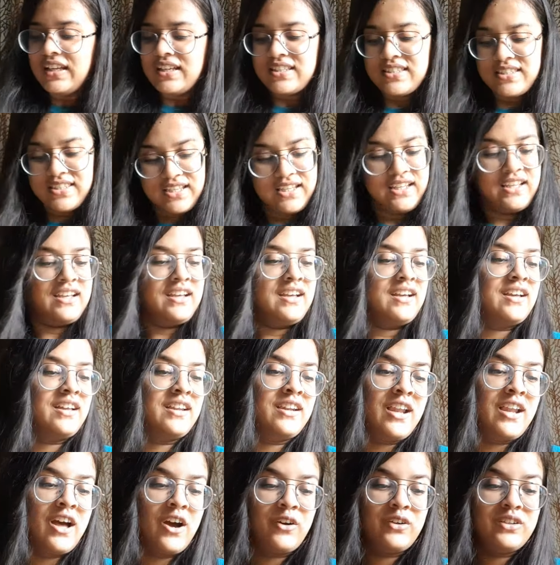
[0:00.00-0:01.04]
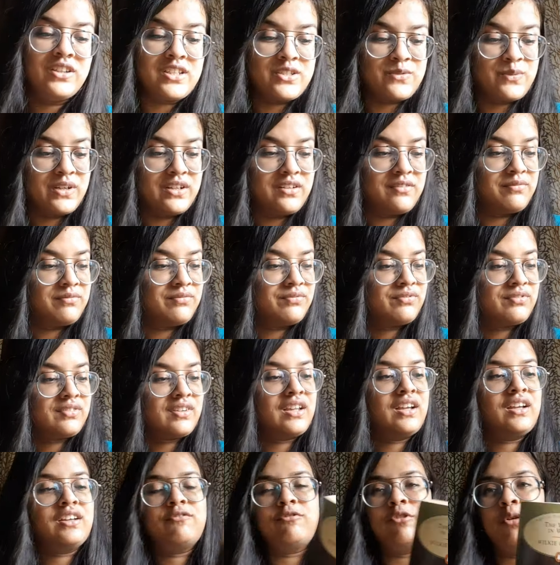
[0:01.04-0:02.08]
see now this one
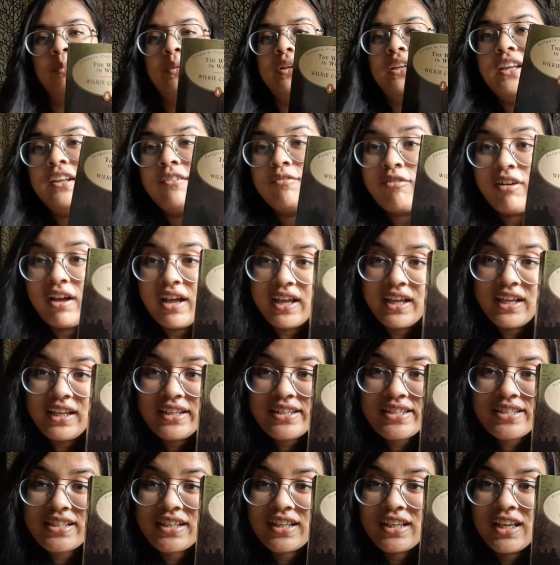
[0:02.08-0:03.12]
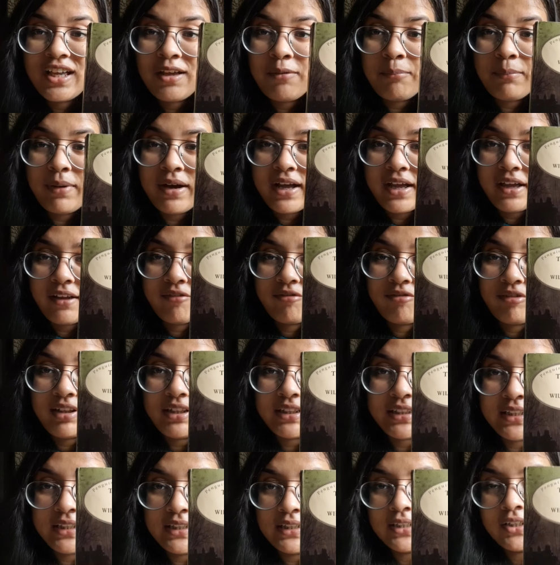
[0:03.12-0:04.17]
woman in white by
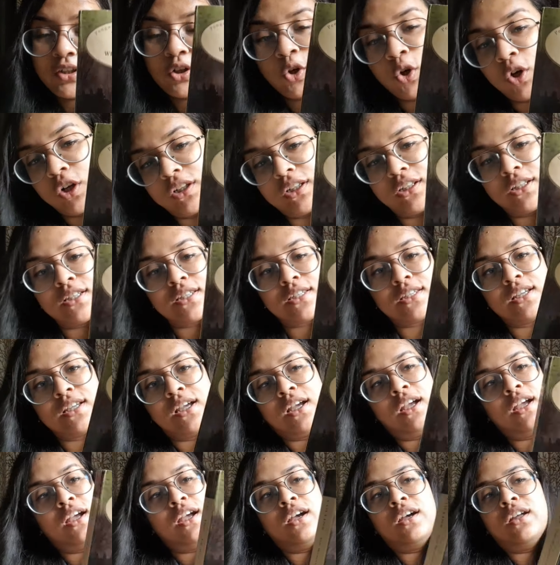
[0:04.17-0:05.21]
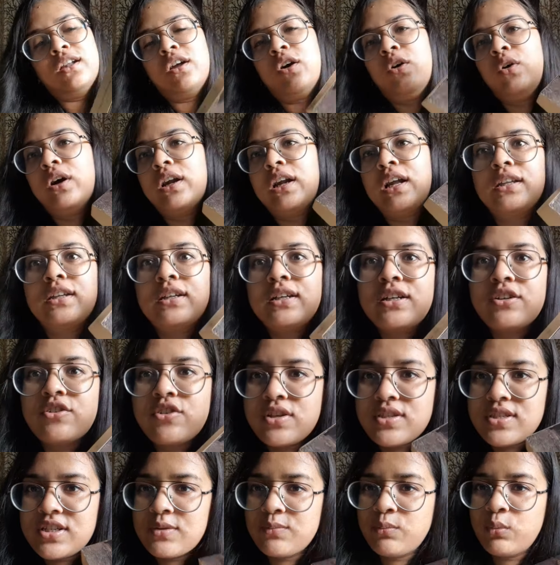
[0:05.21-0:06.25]
wilkie collins you know another
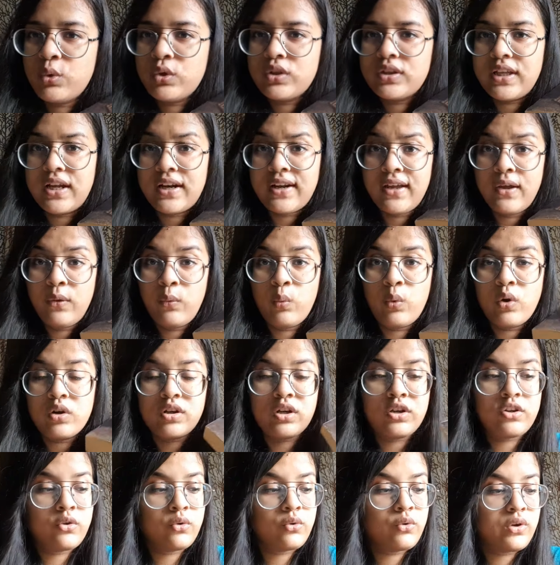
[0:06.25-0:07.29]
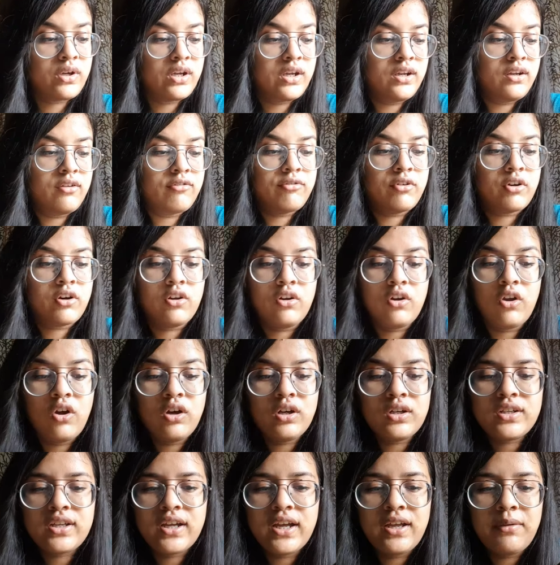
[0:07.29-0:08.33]
interesting book that i wanted to read for a
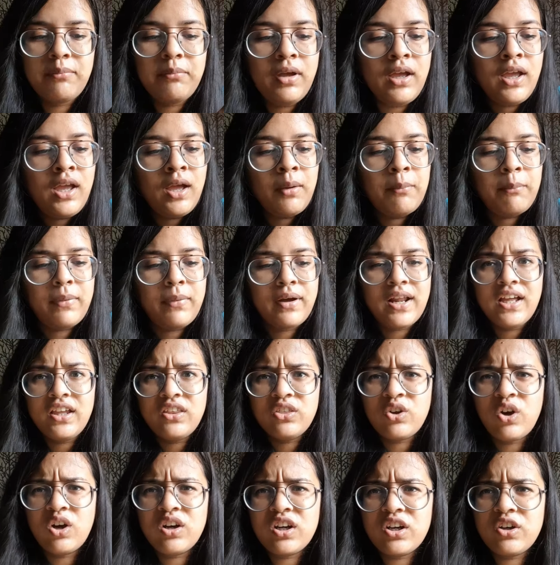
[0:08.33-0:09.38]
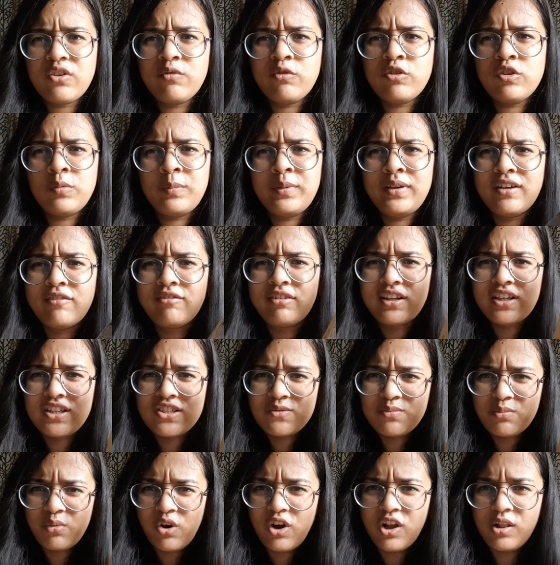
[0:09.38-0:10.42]
long time but i thought it would be a very
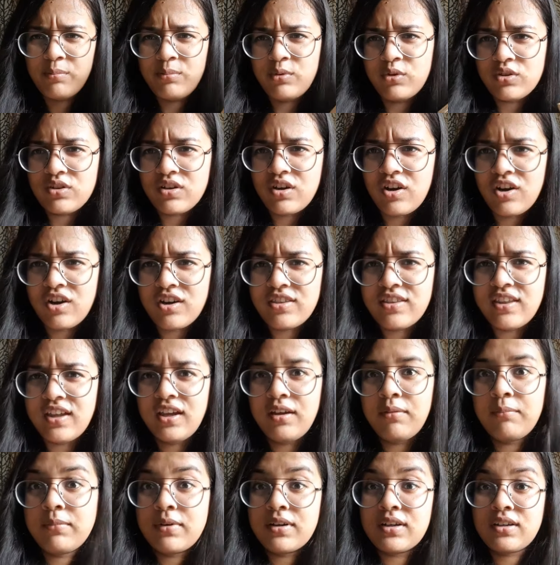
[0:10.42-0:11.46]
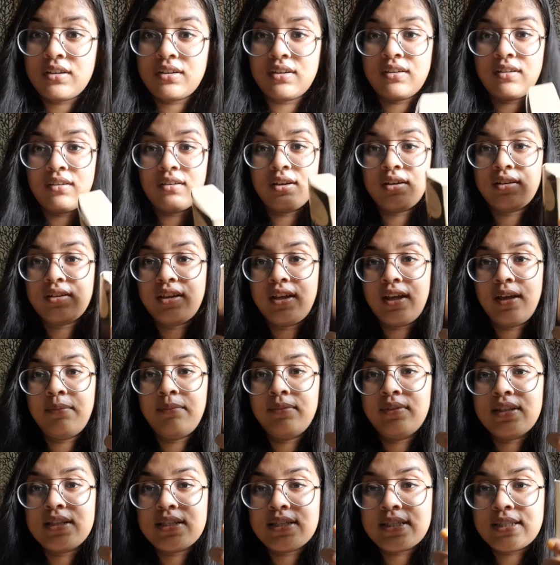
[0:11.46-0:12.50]
small book or thing but it
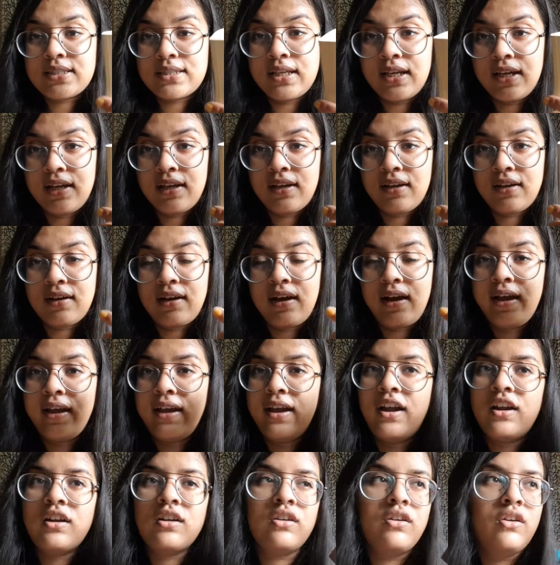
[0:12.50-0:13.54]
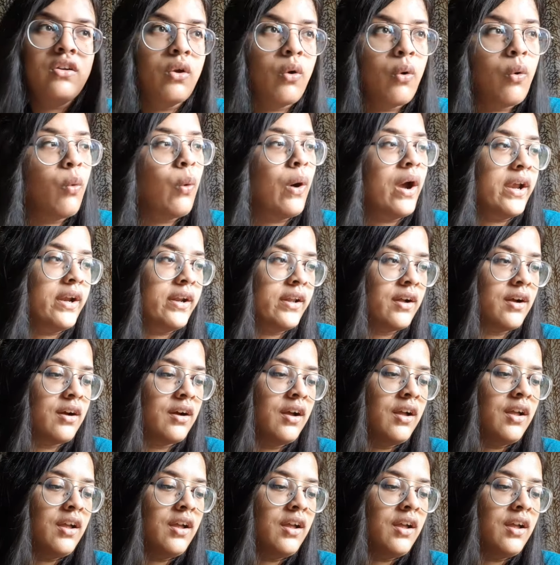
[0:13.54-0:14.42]
came this thick i had no idea